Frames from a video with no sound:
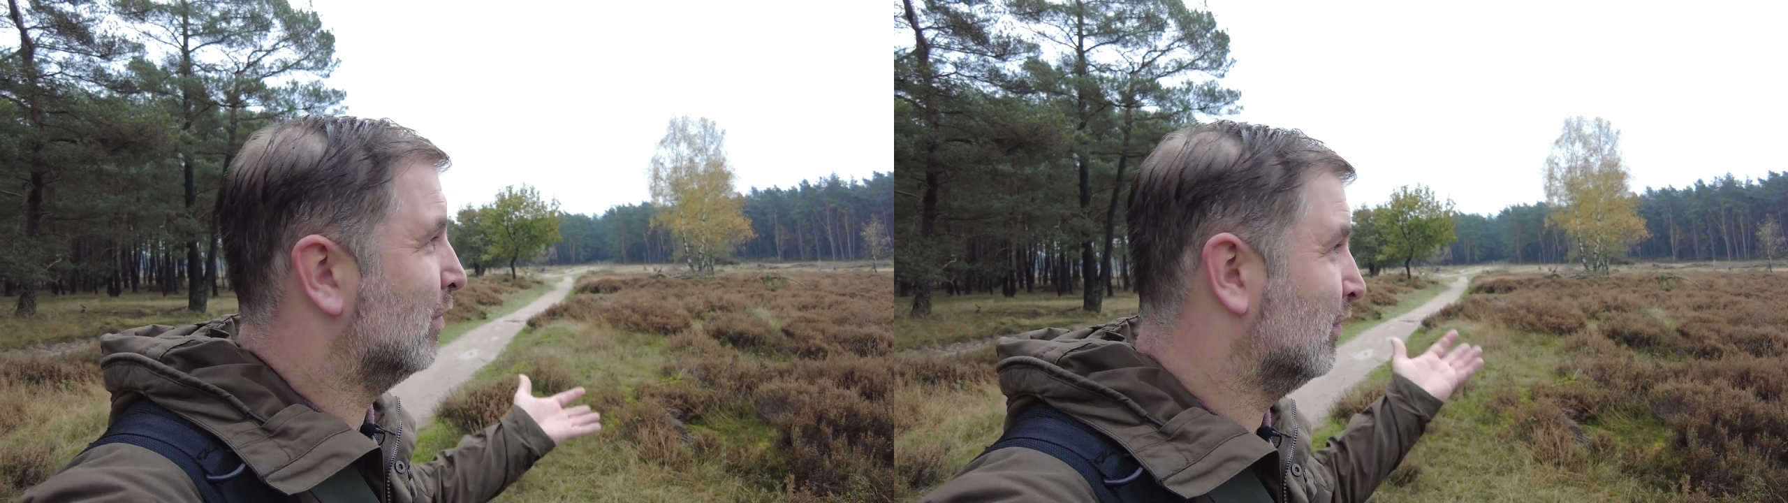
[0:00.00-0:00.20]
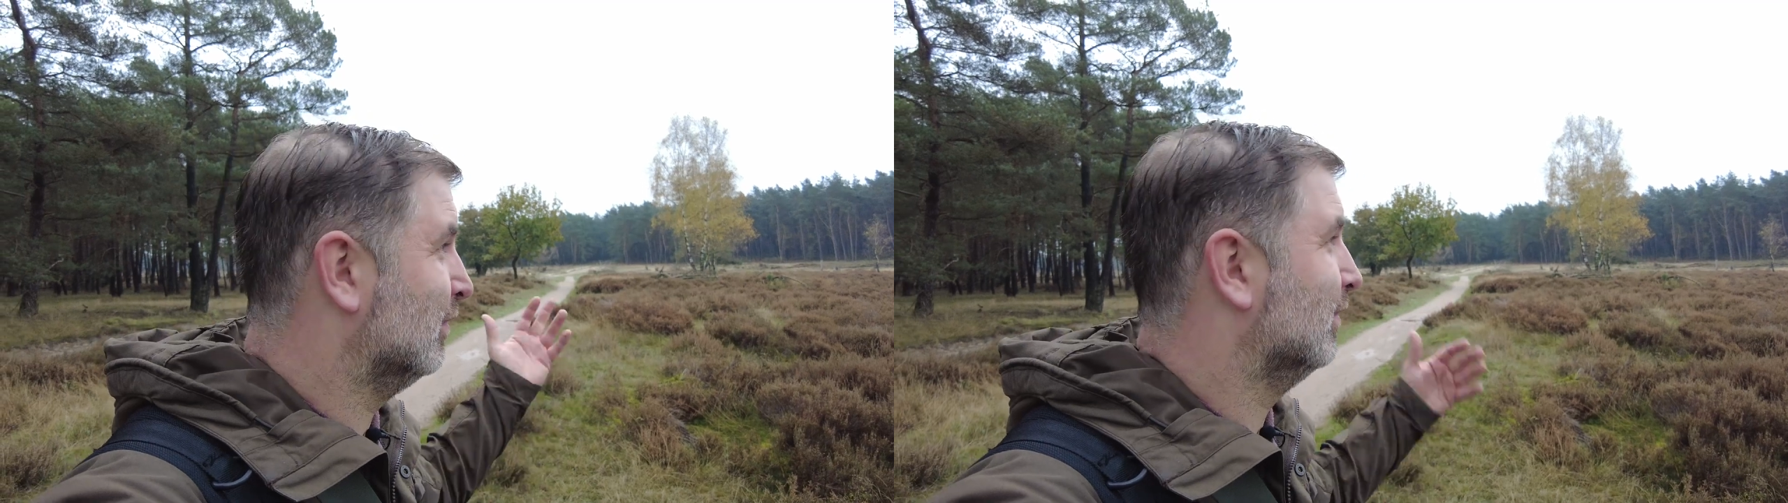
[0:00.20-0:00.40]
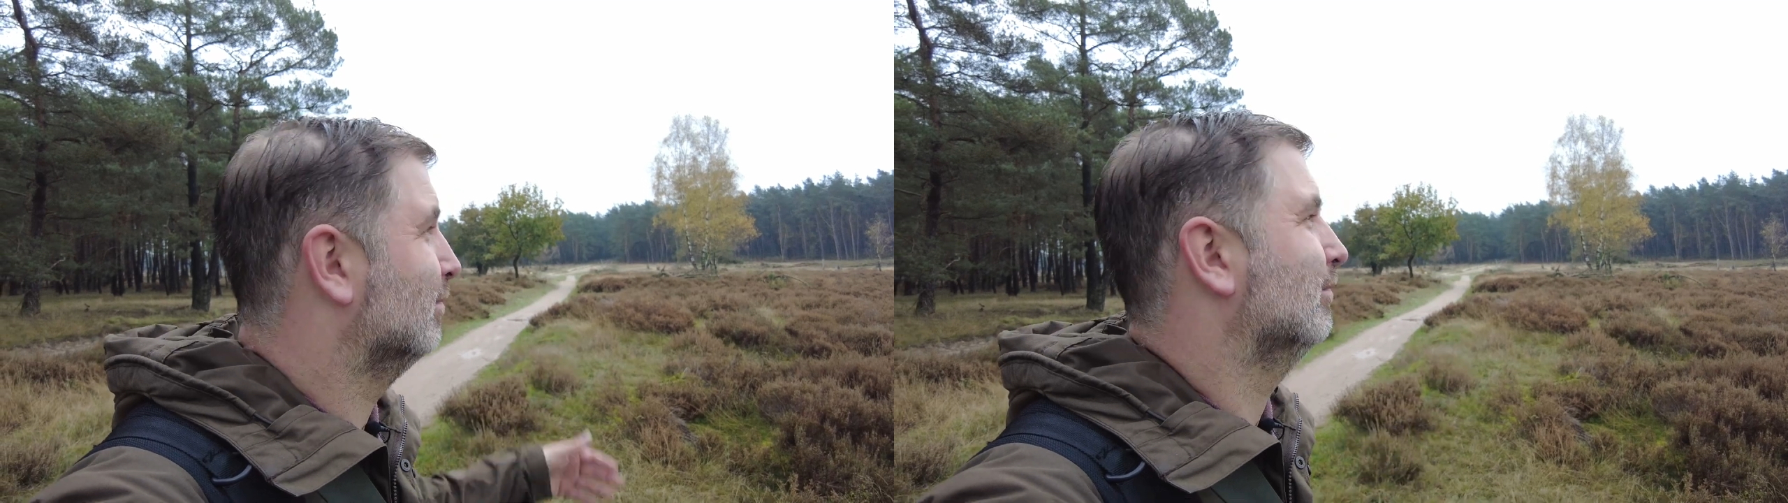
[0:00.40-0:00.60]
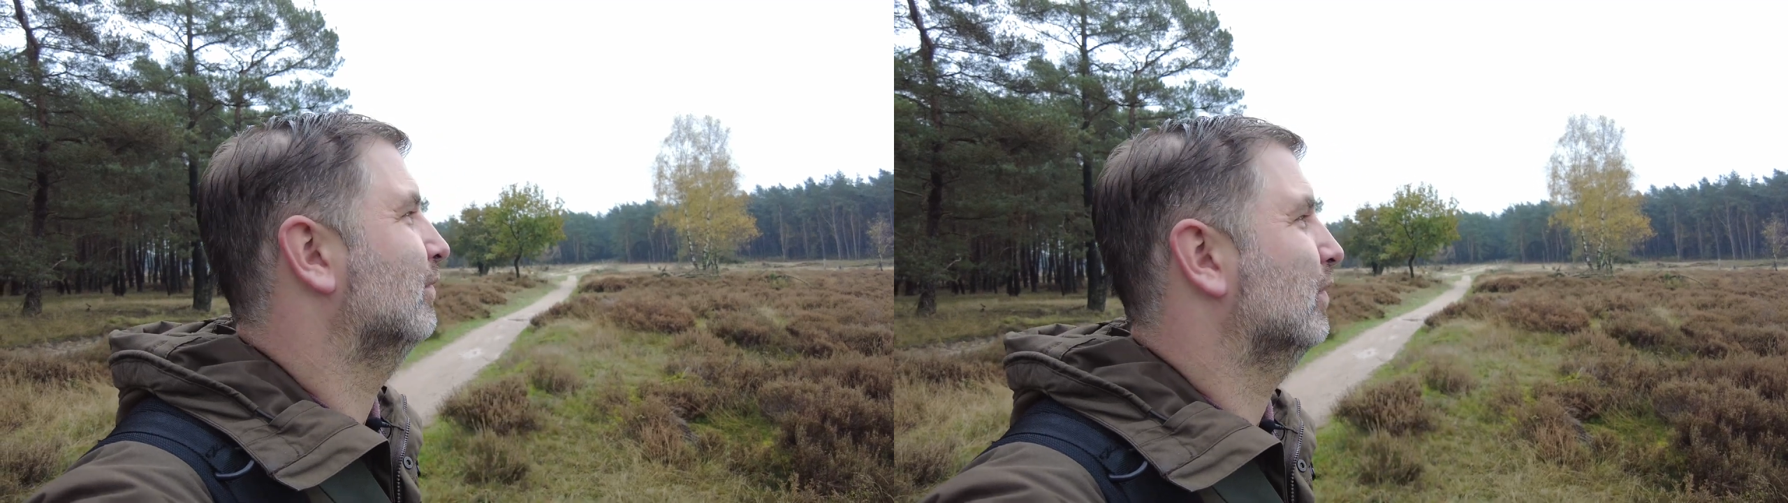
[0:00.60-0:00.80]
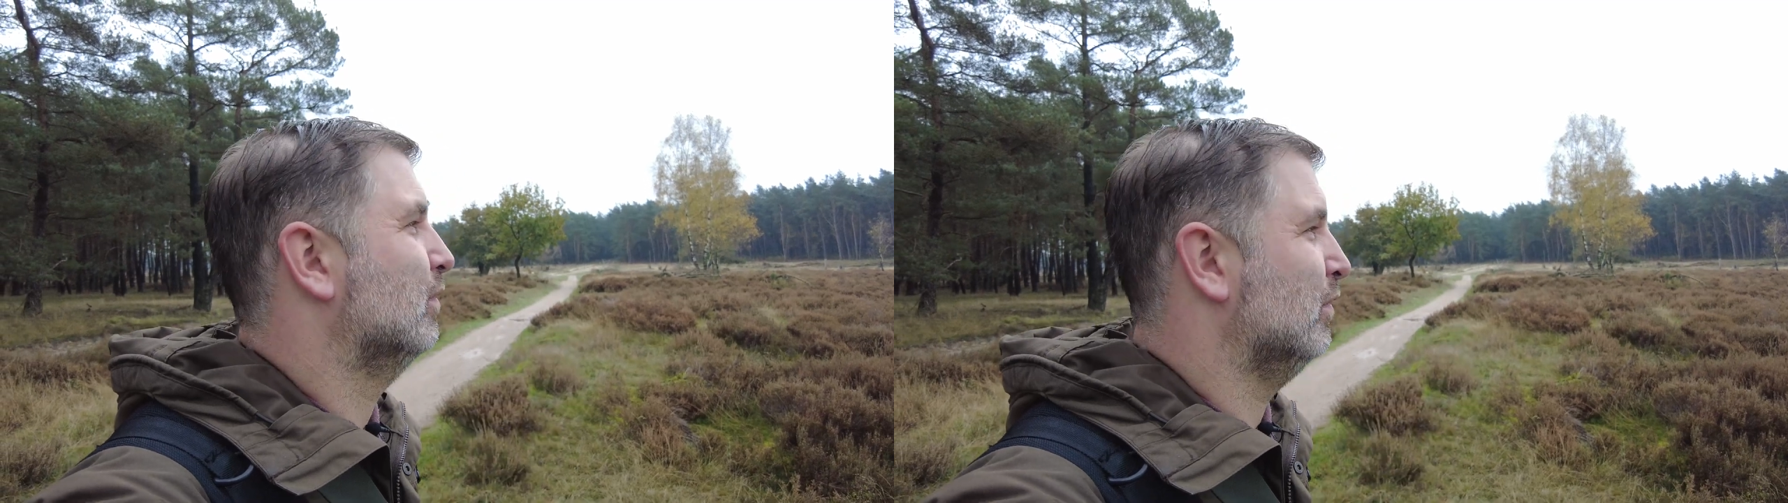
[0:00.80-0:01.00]
won't.
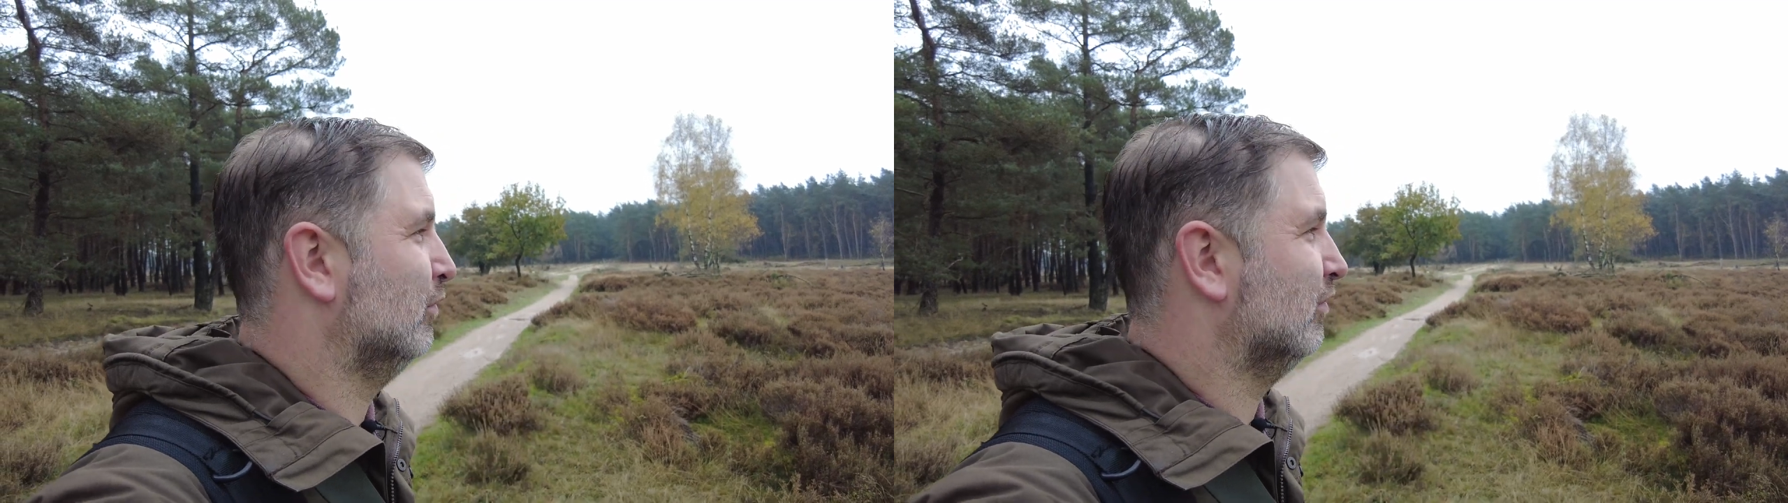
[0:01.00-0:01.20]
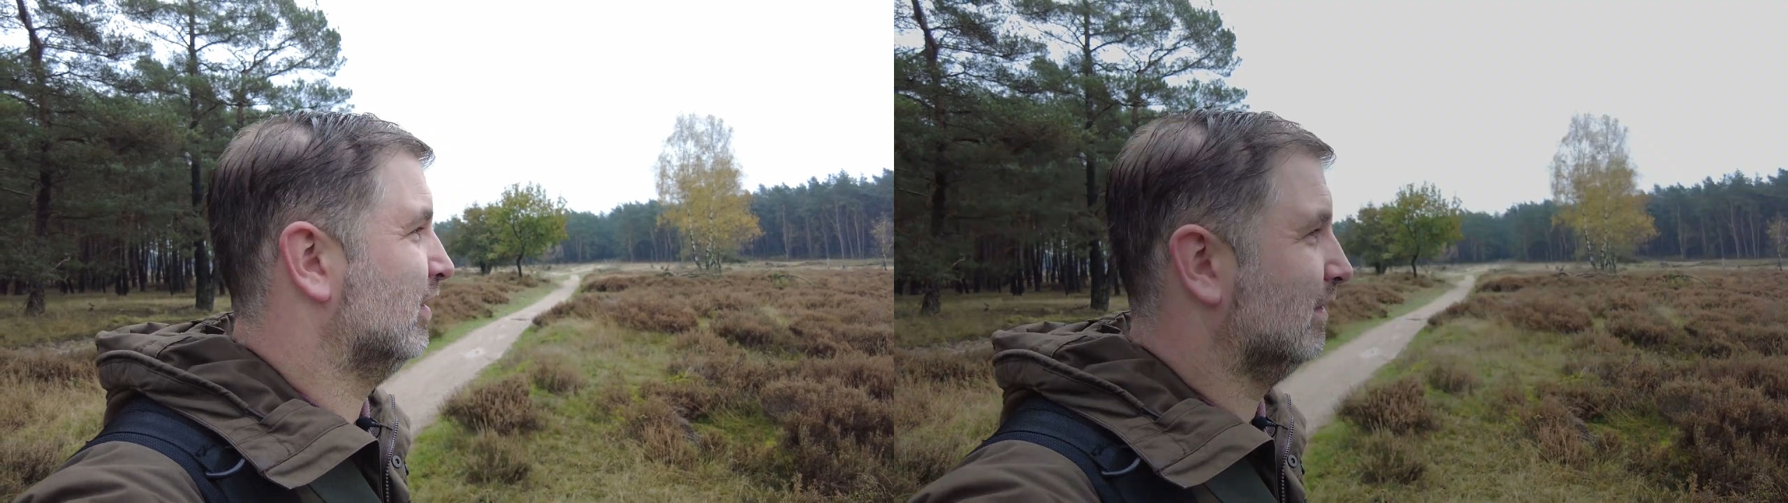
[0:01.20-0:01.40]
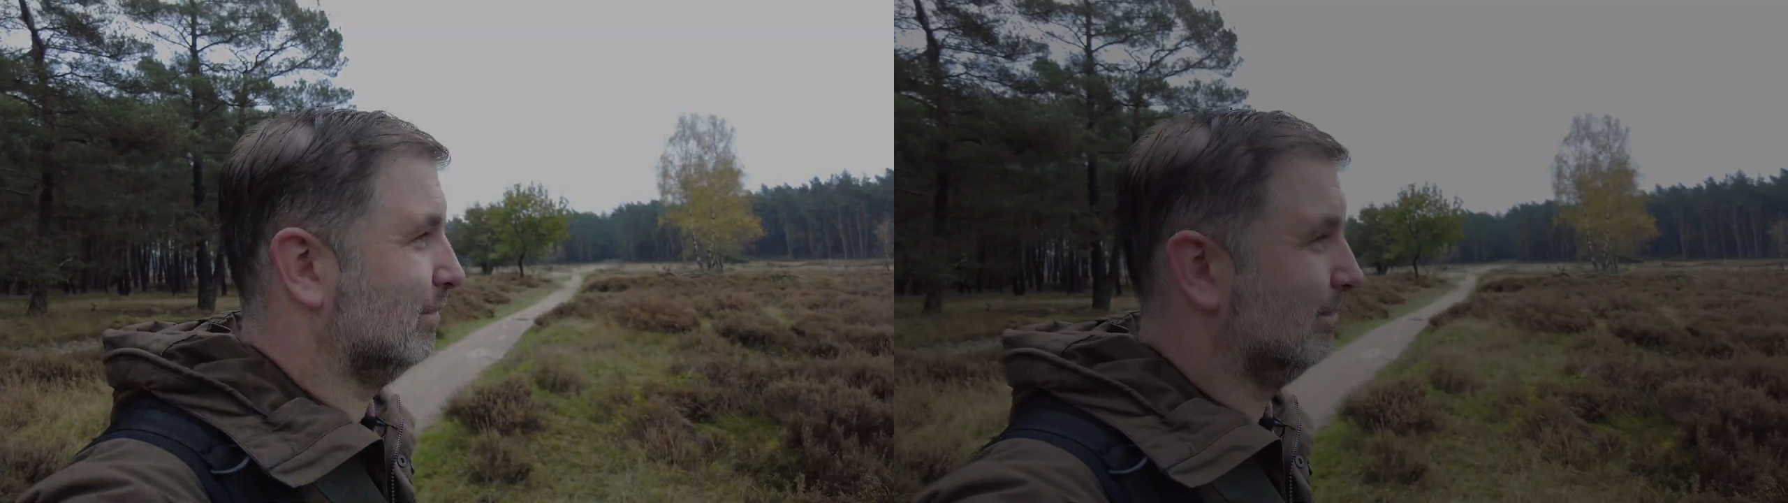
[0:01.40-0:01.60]
We'll see.